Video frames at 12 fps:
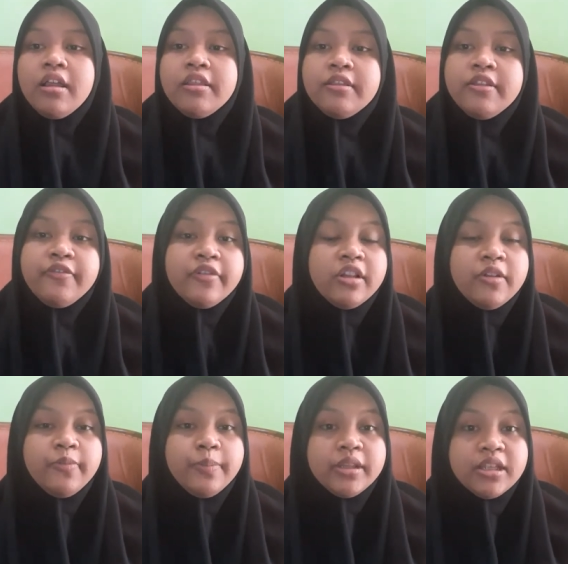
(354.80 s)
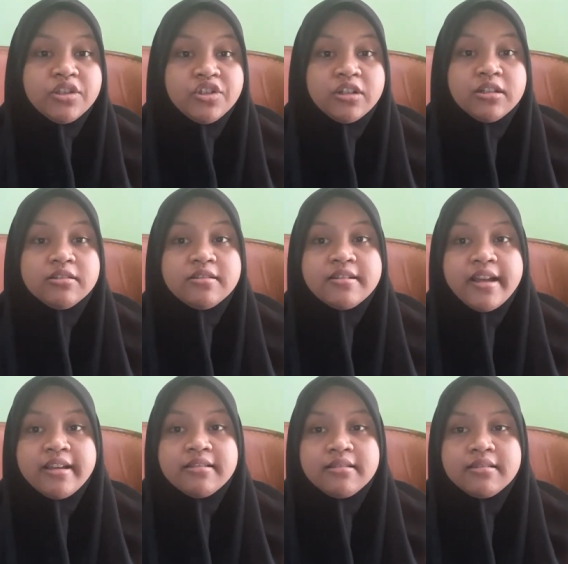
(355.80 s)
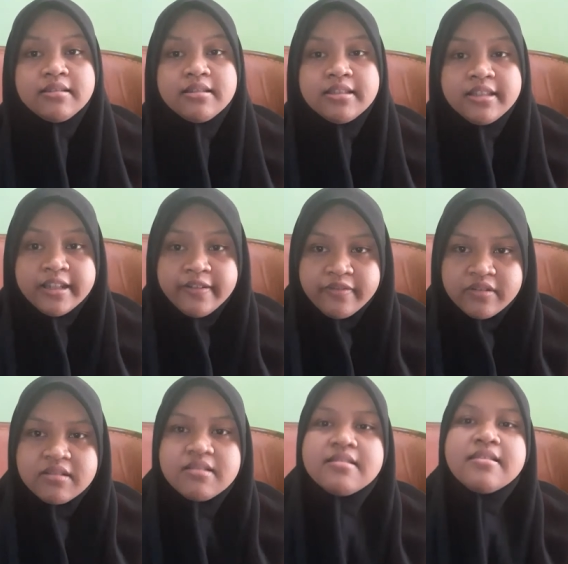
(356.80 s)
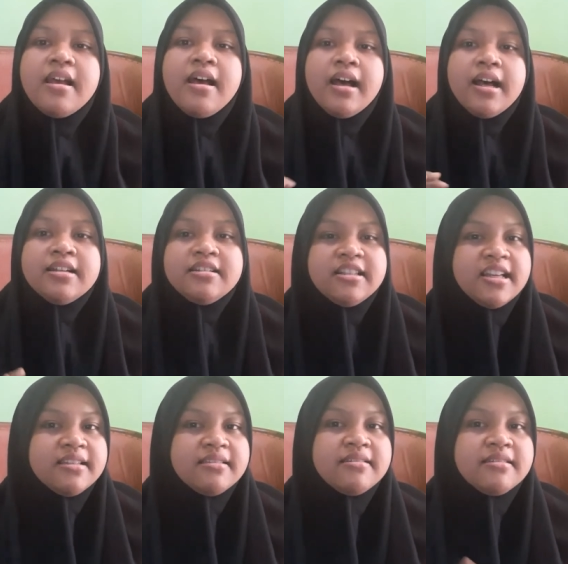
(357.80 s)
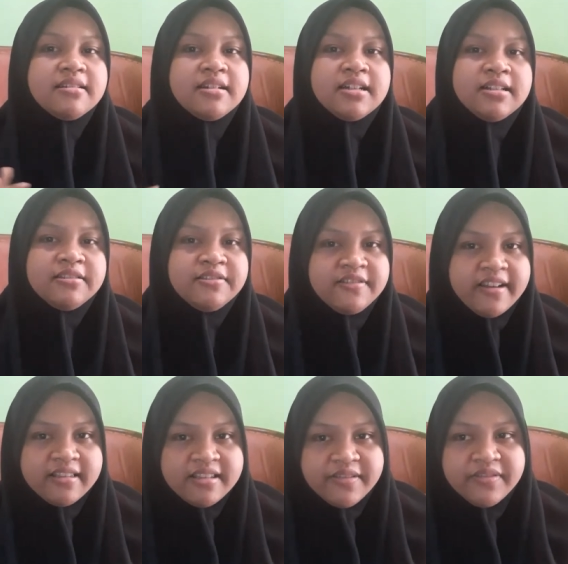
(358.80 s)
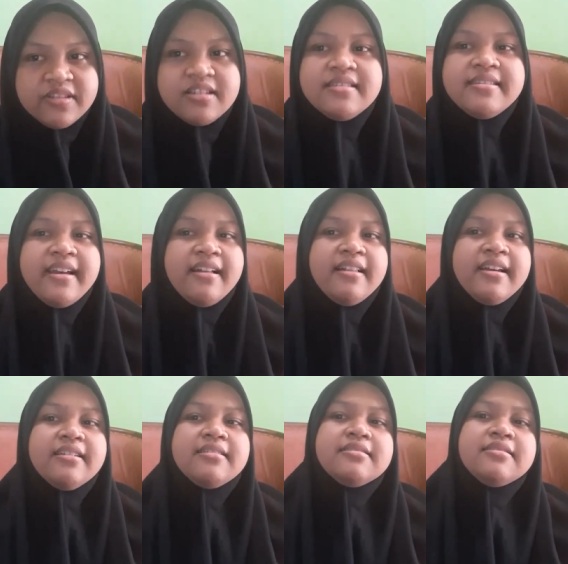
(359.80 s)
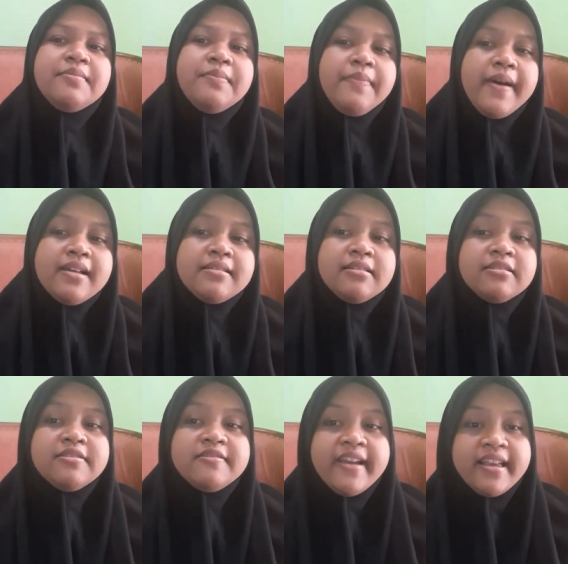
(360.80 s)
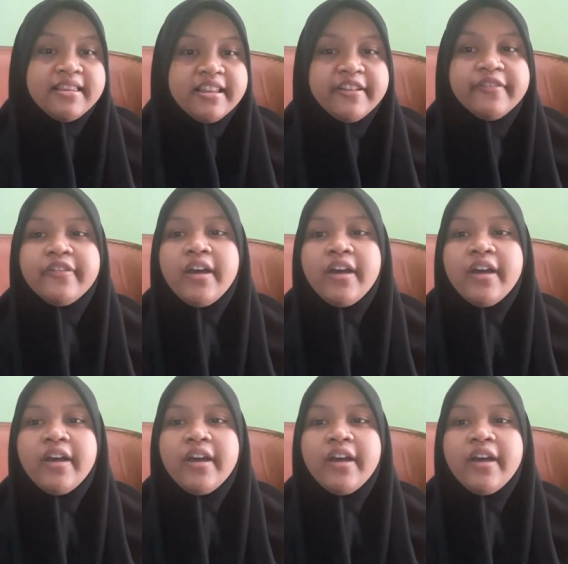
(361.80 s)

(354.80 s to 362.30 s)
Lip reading: develop potential alternatives, analyze the alternatives, select the best alternative,